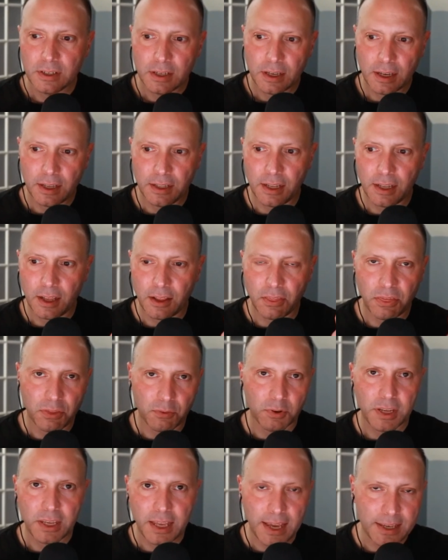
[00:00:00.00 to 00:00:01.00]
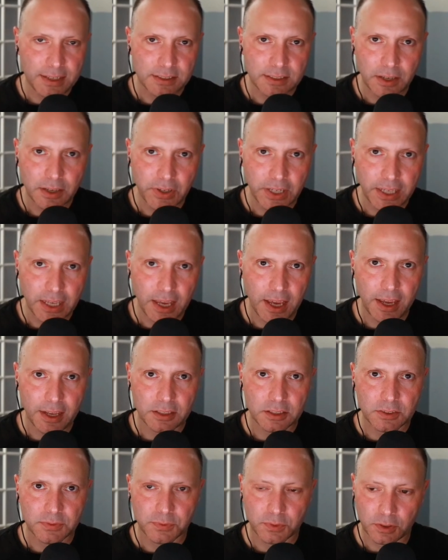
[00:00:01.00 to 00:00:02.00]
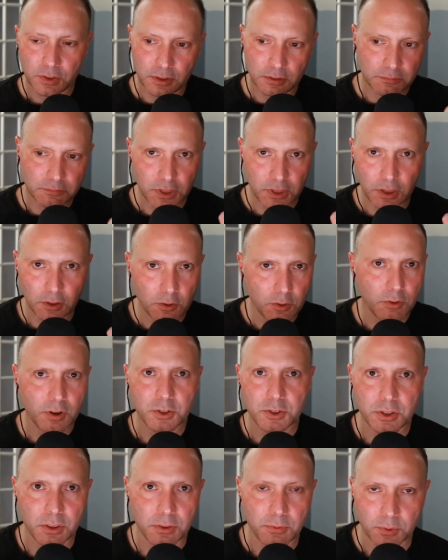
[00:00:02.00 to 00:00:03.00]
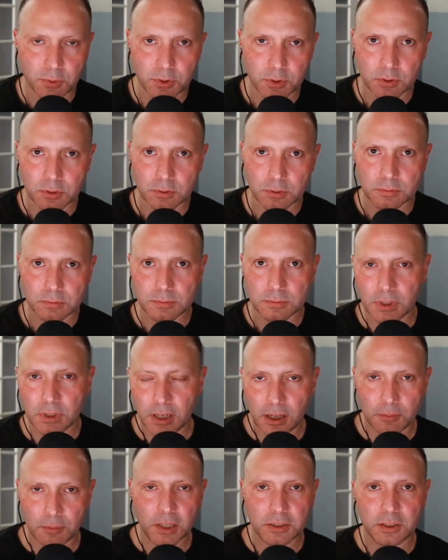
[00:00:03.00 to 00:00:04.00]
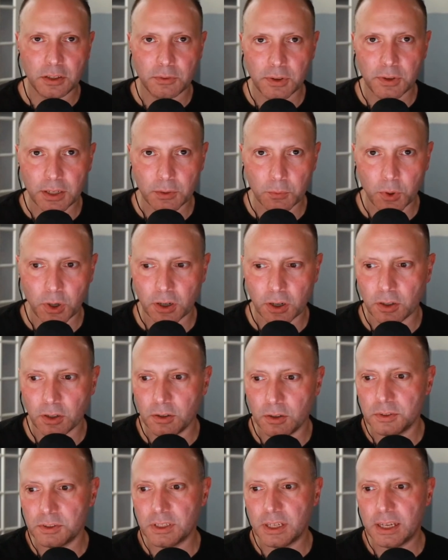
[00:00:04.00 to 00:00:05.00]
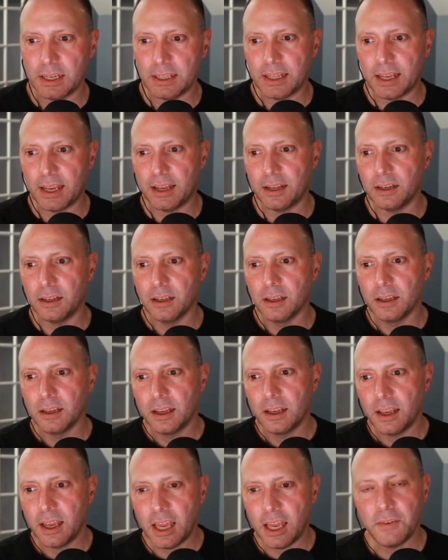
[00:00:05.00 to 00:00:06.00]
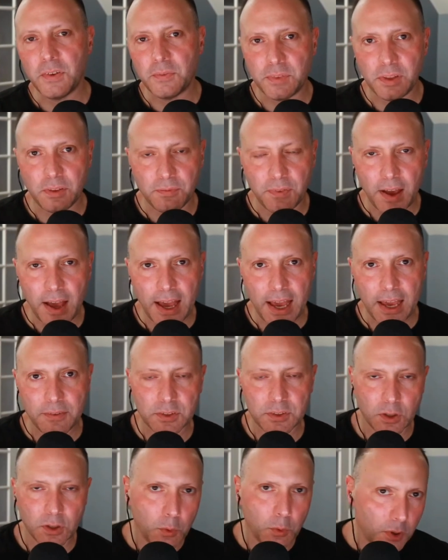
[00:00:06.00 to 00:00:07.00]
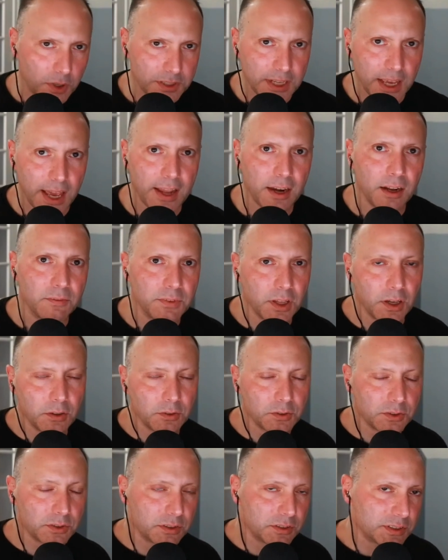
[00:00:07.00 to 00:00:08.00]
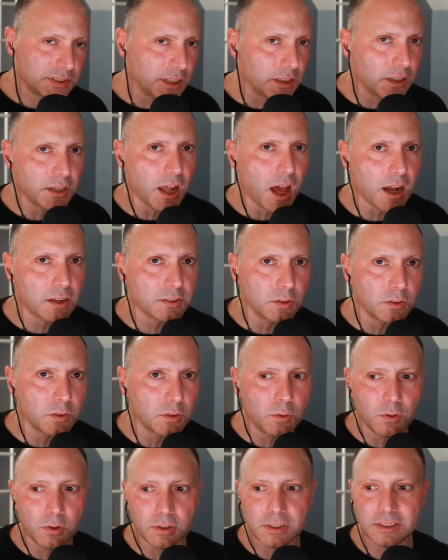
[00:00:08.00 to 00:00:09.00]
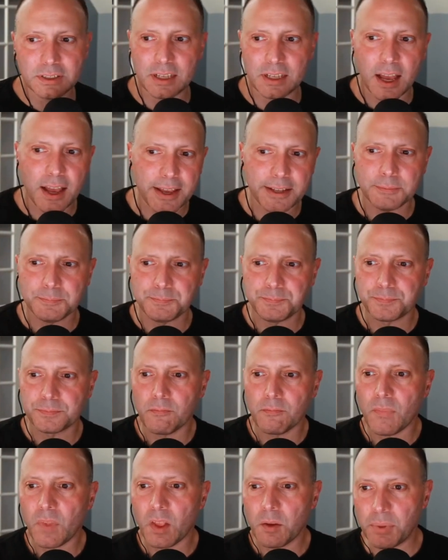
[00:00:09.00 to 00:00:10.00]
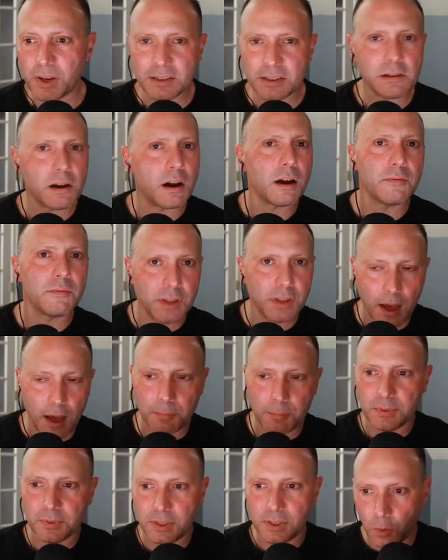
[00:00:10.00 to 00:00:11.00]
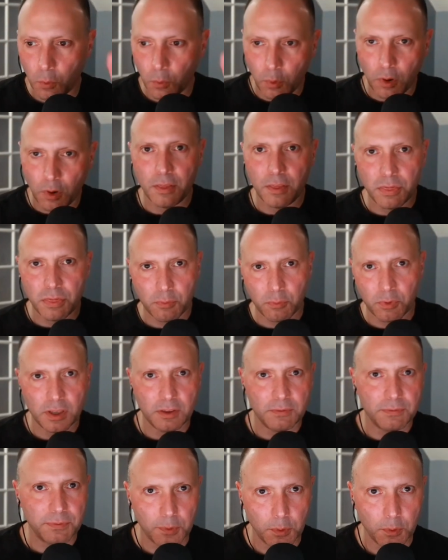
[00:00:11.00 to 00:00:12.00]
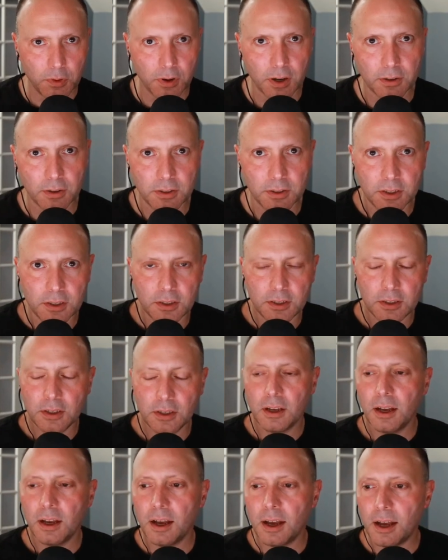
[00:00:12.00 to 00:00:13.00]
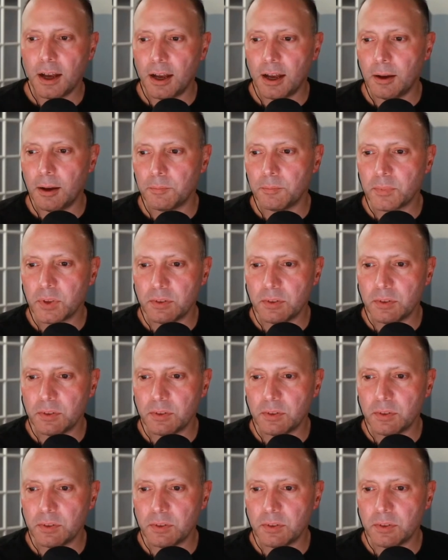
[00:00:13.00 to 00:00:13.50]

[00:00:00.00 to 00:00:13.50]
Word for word: and then three A78s for you know crunching through uh, multi-threaded workloads, and then A55s, a quartet of those. Still an octal core design, but carved up in a one three four um,